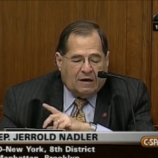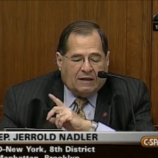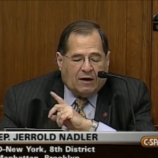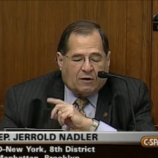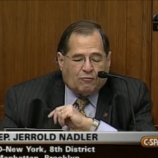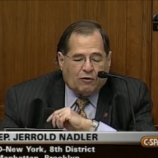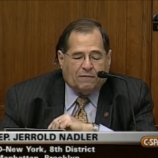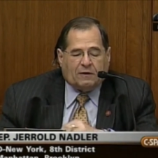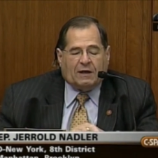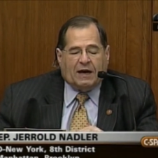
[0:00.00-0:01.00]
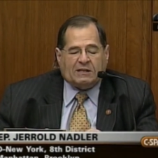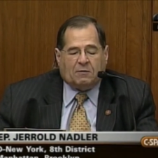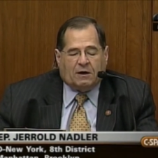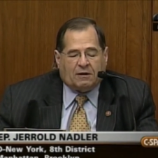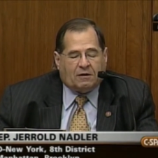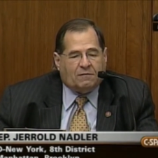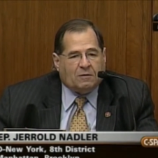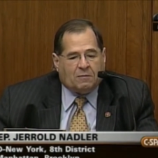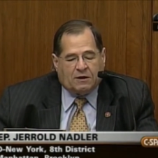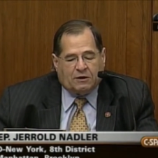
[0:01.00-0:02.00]
Now, the briefing last month,
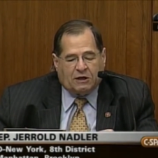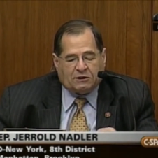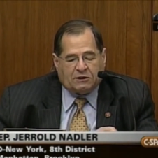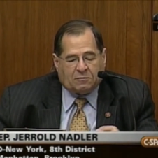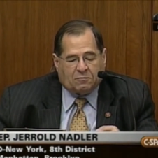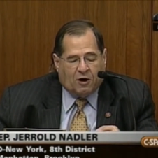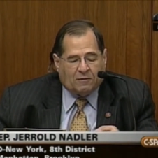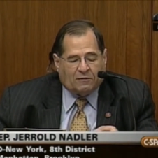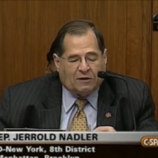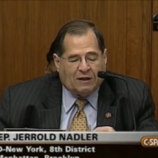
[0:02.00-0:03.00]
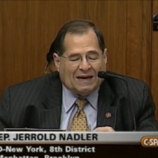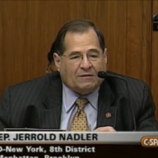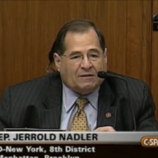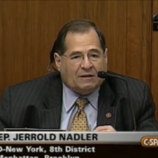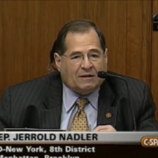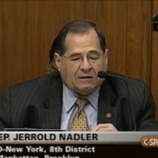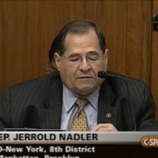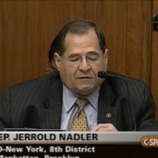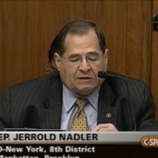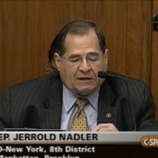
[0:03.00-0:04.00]
convened by the Justice Department to lay out details
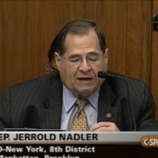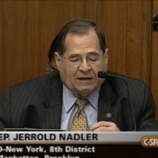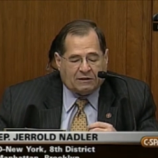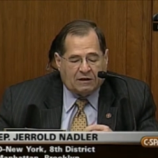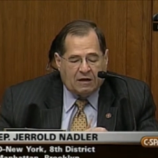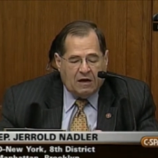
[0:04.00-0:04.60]
of its case,